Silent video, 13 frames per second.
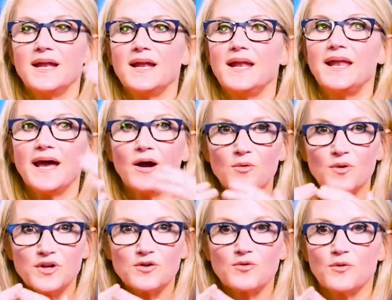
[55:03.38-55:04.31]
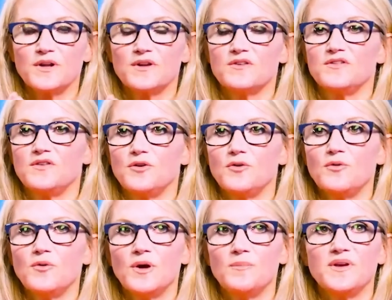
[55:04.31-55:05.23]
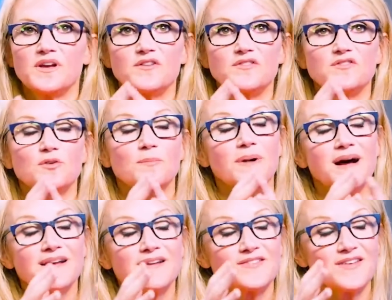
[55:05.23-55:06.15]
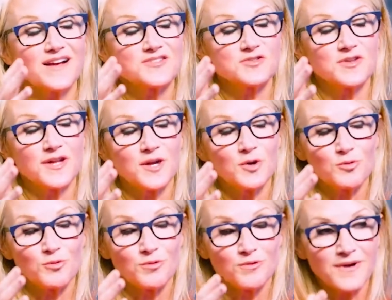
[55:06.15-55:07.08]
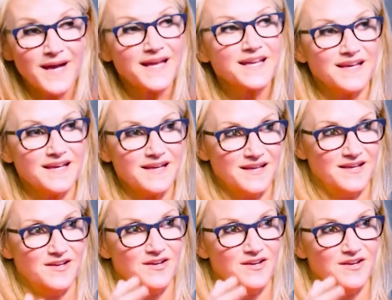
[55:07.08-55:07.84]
Now what you're going to do, because your mind is actually ready